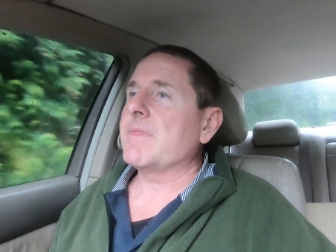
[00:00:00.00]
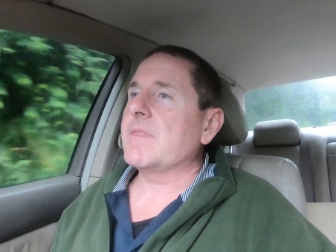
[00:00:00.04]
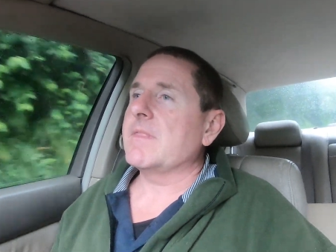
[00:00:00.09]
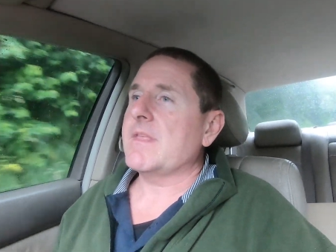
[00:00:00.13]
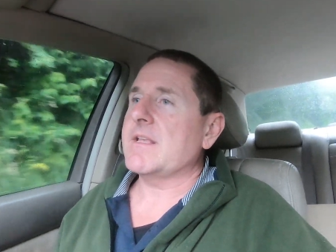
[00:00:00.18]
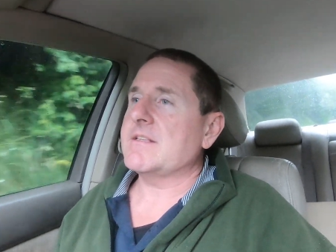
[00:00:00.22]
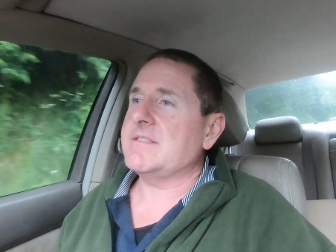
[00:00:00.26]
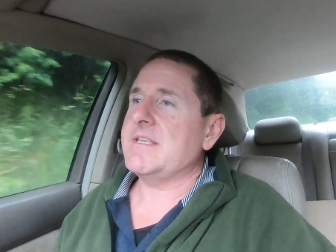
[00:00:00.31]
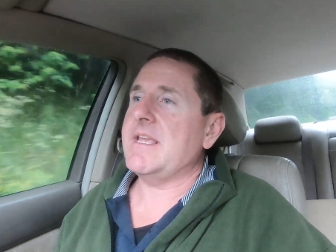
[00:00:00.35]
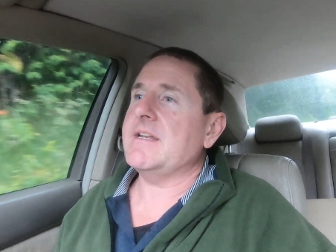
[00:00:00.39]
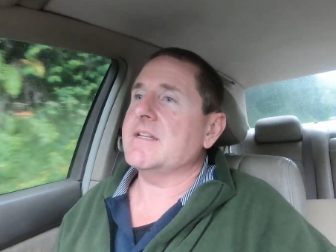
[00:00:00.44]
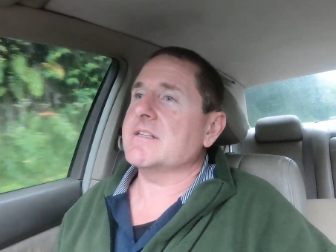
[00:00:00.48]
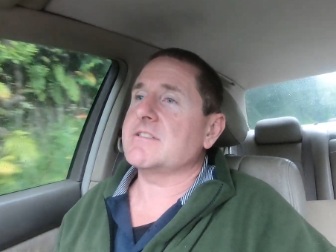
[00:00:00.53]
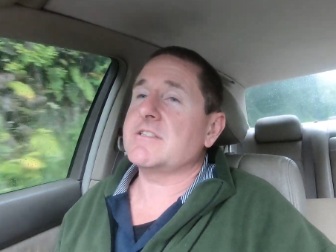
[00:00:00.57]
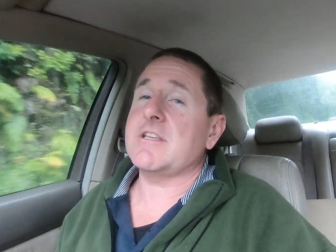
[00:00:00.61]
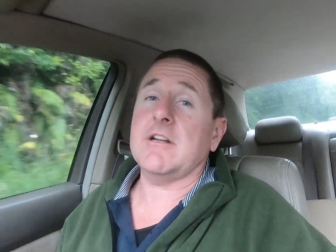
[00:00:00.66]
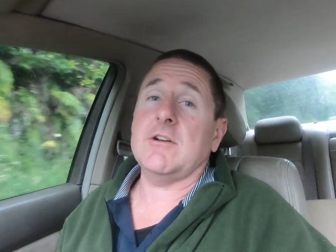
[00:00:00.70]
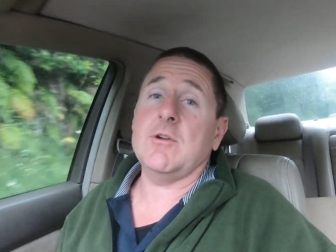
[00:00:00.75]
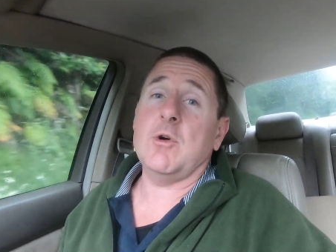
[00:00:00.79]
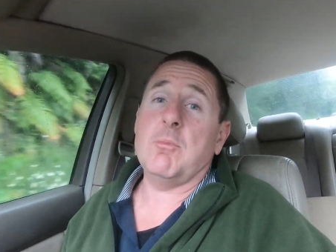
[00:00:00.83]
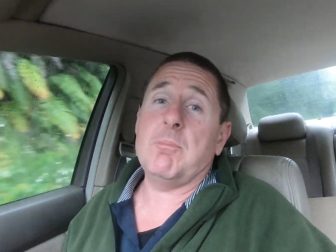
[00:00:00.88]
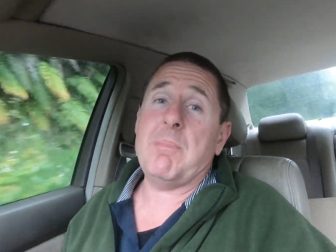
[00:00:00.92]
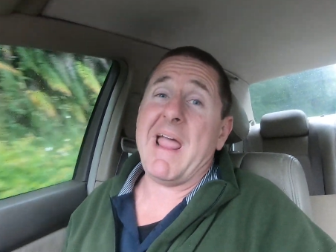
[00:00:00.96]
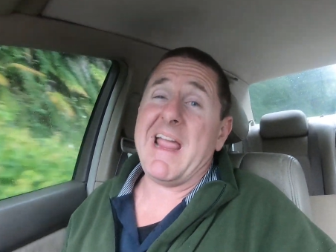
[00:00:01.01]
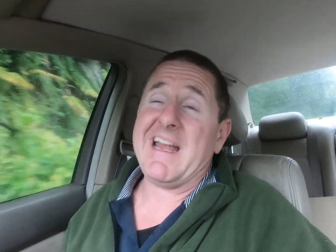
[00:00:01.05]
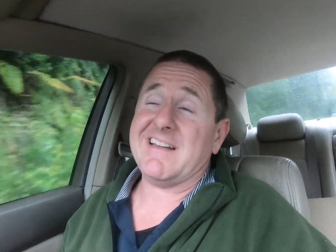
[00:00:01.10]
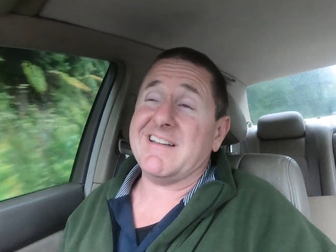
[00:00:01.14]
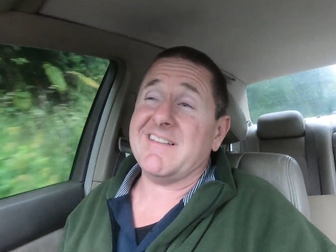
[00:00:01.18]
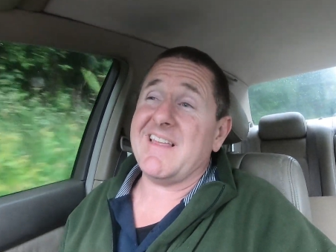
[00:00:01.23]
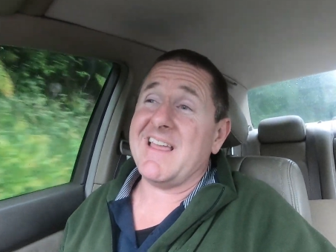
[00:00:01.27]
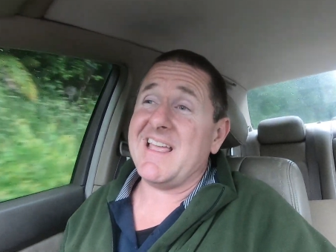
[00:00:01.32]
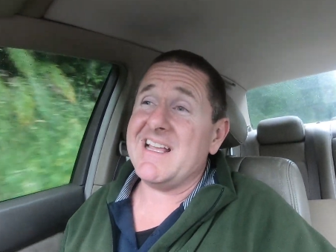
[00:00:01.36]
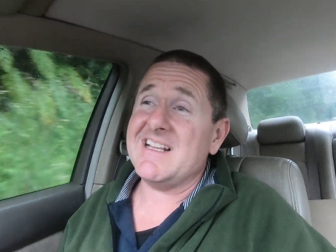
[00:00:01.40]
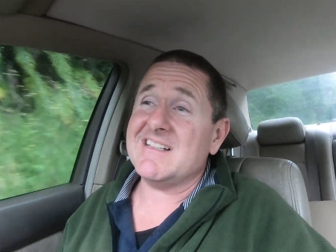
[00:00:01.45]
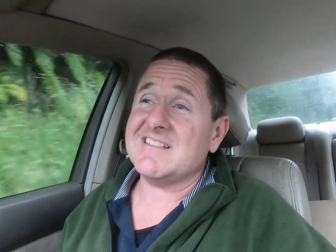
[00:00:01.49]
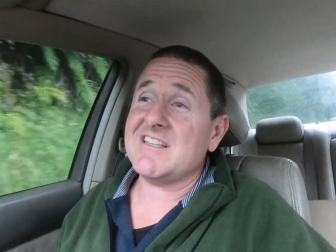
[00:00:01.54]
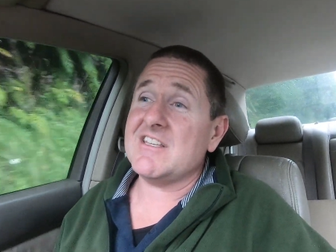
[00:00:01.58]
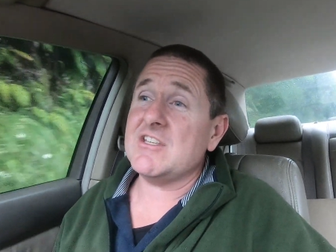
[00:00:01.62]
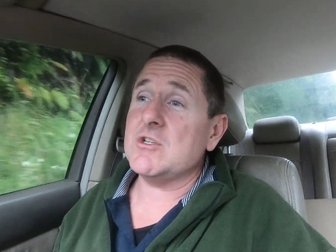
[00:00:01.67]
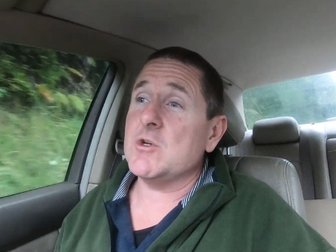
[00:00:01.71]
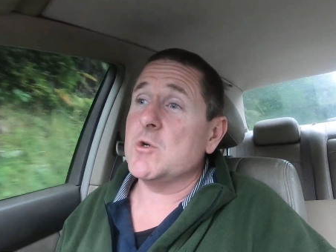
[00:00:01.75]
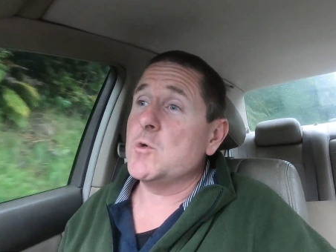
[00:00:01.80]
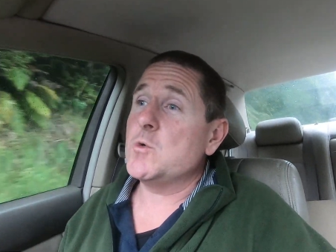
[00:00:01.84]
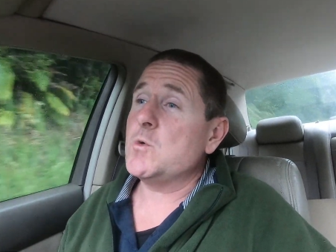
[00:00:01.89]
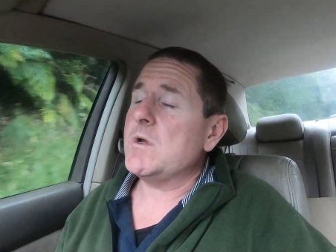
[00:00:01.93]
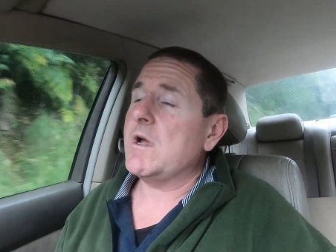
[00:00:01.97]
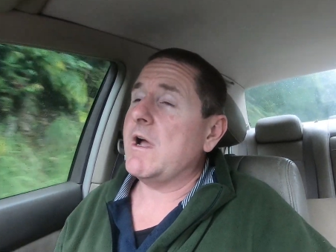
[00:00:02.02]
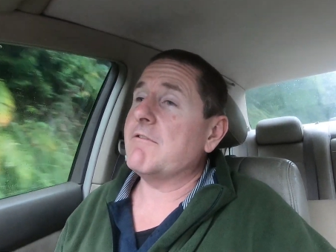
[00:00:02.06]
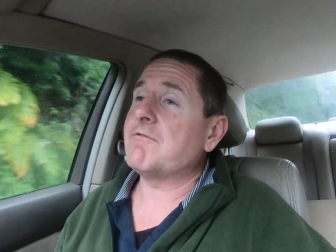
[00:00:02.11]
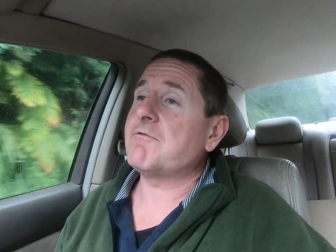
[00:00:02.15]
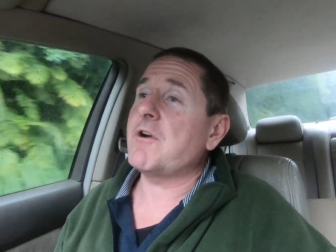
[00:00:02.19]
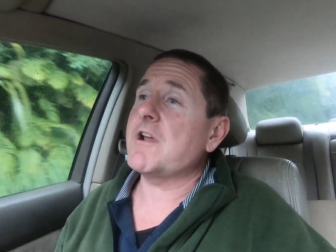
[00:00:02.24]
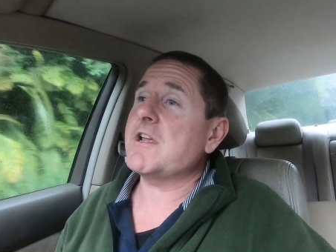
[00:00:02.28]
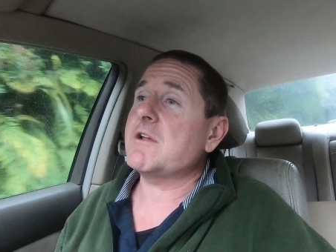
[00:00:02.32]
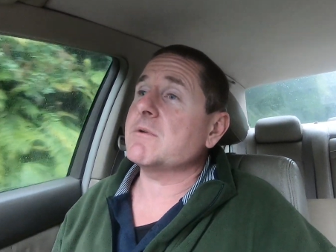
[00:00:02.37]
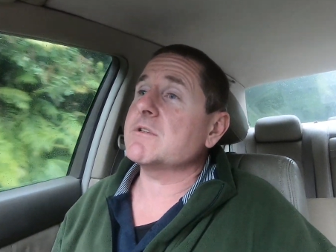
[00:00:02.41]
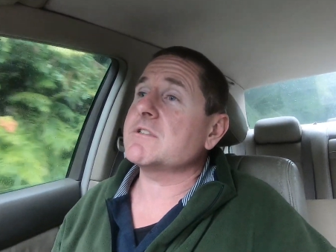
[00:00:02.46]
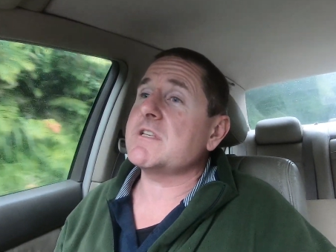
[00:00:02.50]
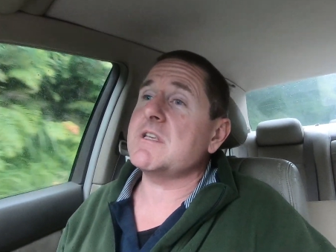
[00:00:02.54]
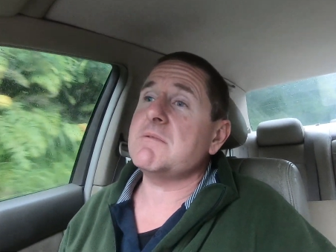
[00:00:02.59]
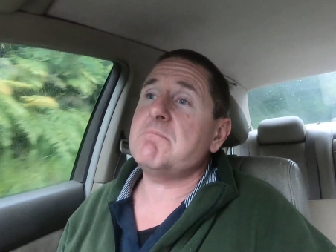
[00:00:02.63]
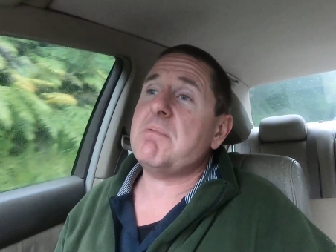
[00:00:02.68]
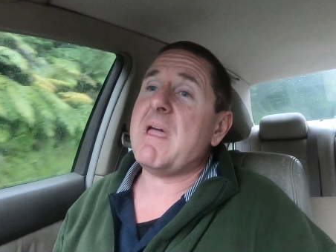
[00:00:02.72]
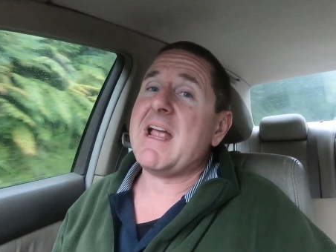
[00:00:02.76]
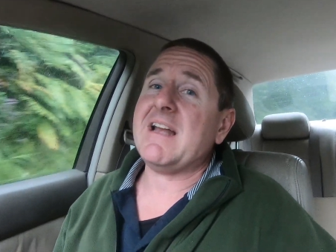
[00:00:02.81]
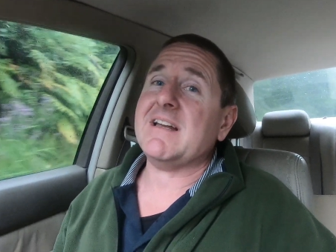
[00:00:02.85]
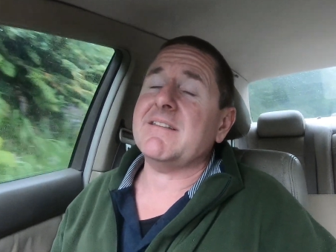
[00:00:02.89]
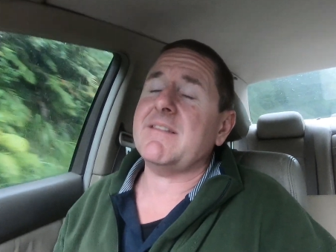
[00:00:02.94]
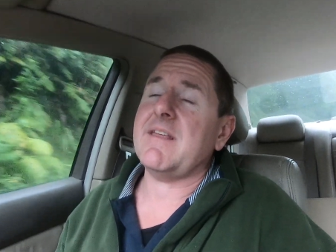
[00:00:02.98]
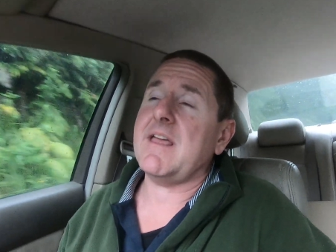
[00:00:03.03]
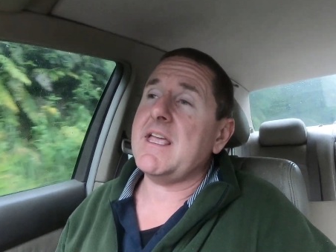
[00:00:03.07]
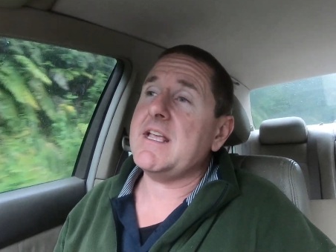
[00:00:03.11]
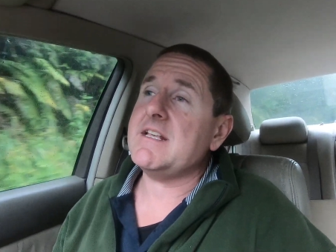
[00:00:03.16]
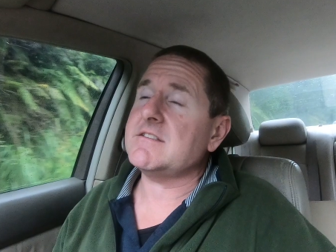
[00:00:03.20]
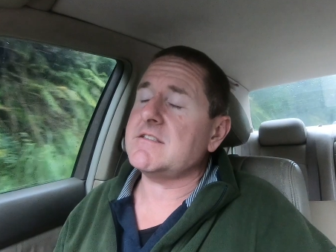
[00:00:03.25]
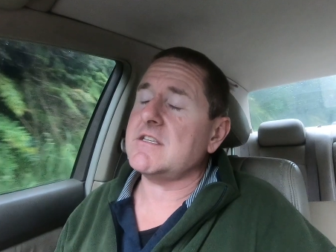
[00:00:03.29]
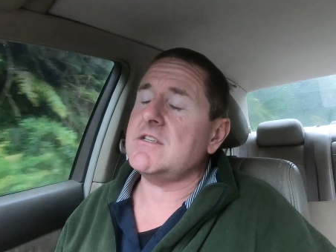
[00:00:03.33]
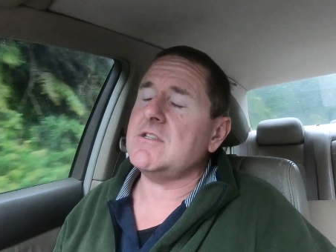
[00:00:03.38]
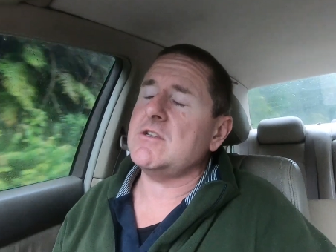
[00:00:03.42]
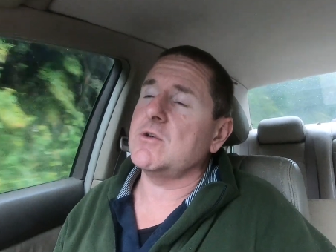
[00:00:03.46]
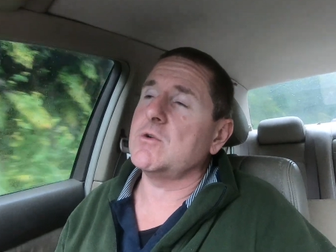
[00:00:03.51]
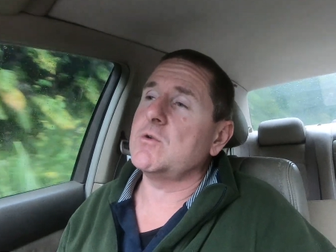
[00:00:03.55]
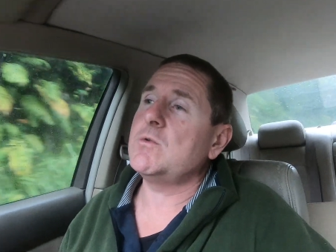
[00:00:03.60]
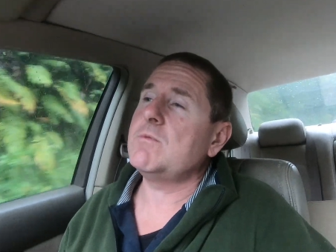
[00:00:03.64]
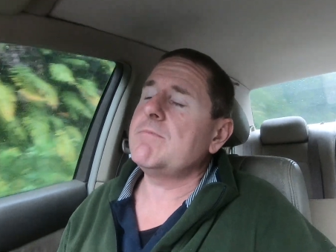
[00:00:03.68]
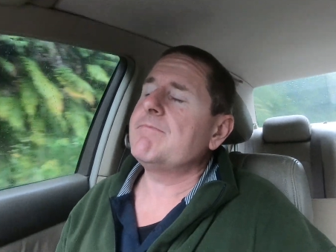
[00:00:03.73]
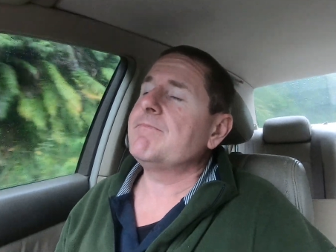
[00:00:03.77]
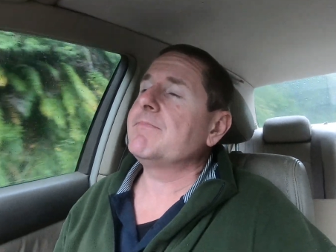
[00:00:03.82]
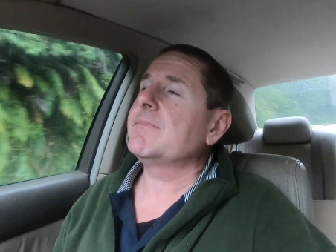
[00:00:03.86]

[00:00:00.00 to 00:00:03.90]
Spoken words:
They send a signal back to the ECU, a frequency back to the ECU,